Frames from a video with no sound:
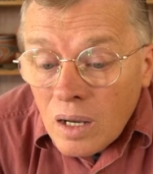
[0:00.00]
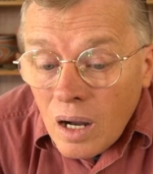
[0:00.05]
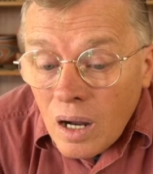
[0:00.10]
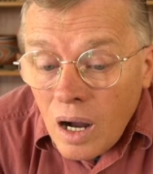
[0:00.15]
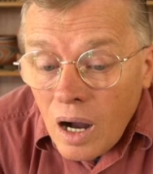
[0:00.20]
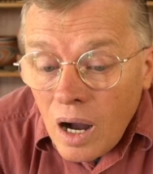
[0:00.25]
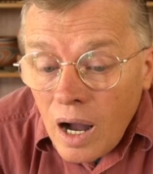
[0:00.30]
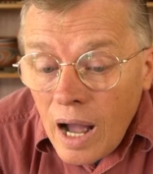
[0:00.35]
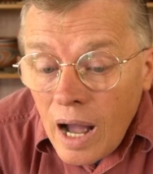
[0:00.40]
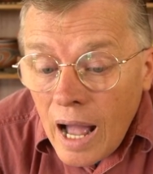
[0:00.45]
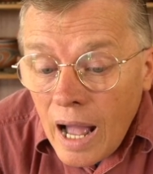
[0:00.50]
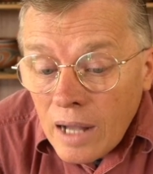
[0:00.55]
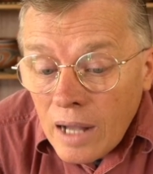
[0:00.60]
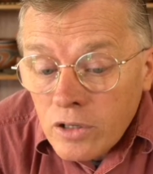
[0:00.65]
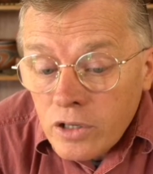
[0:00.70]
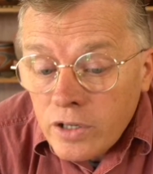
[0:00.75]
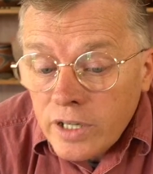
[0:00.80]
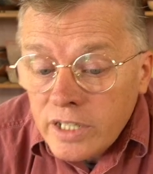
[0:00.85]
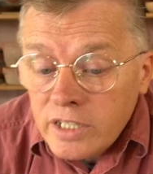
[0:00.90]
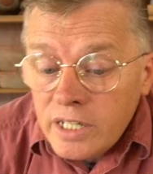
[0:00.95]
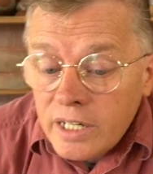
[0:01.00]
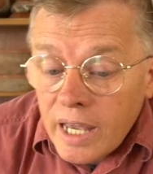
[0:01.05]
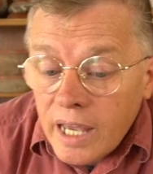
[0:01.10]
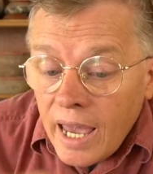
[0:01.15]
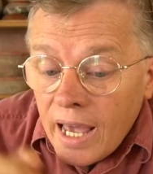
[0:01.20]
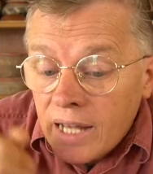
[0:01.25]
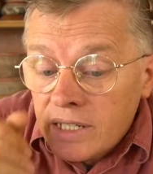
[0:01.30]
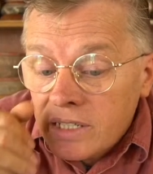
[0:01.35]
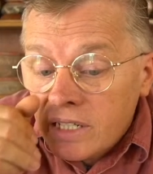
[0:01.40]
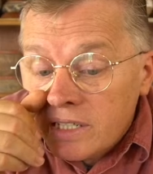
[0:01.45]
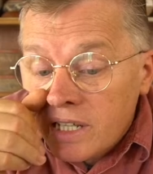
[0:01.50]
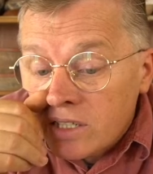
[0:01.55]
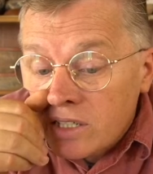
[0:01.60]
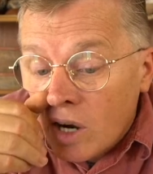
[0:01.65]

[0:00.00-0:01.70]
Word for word: Uh, Chris in Kansas says,